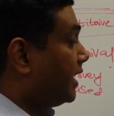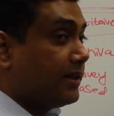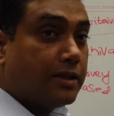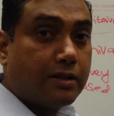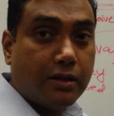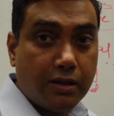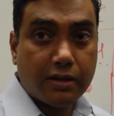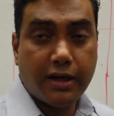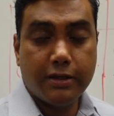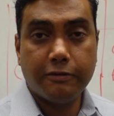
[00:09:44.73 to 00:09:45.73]
And the
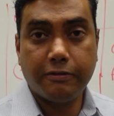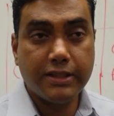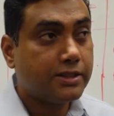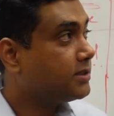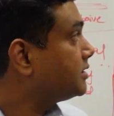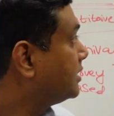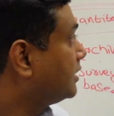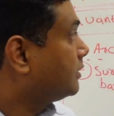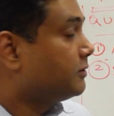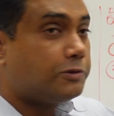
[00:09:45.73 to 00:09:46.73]
third kind of research
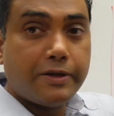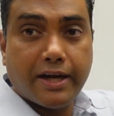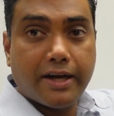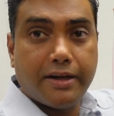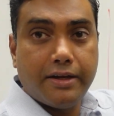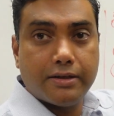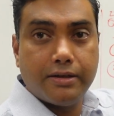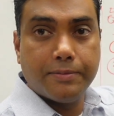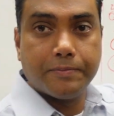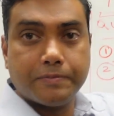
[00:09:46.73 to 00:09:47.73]
which we had
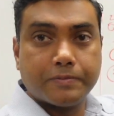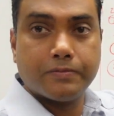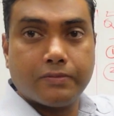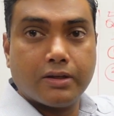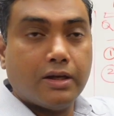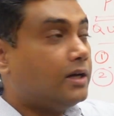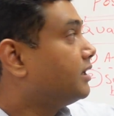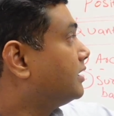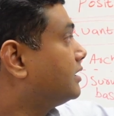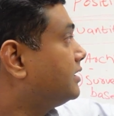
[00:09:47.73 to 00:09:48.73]
here,
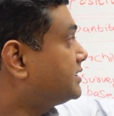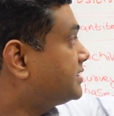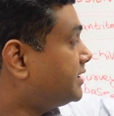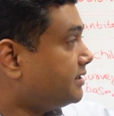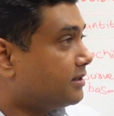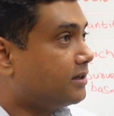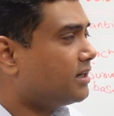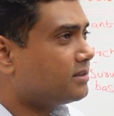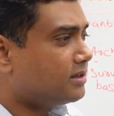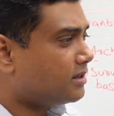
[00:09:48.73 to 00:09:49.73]
let's say
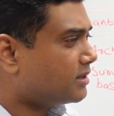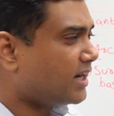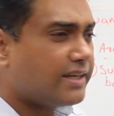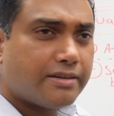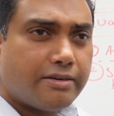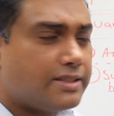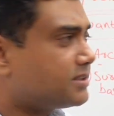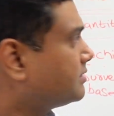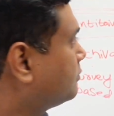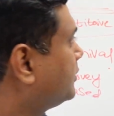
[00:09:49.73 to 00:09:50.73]
other
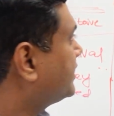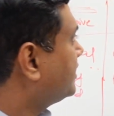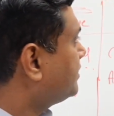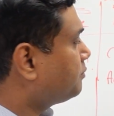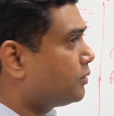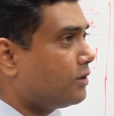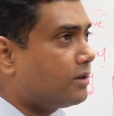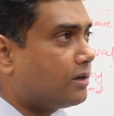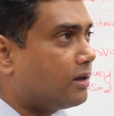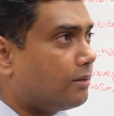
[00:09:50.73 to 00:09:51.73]
categories, we can
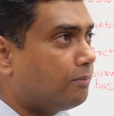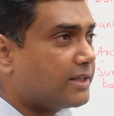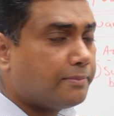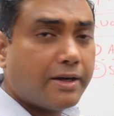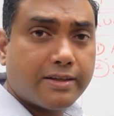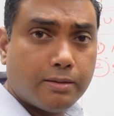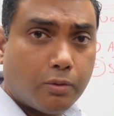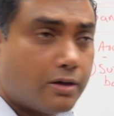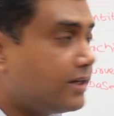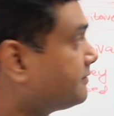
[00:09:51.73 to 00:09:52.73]
put mathematical
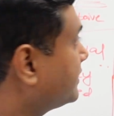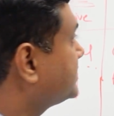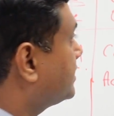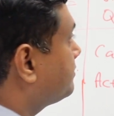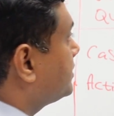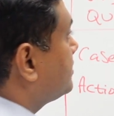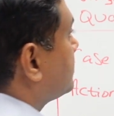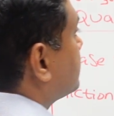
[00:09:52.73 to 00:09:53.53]
modeling, for example.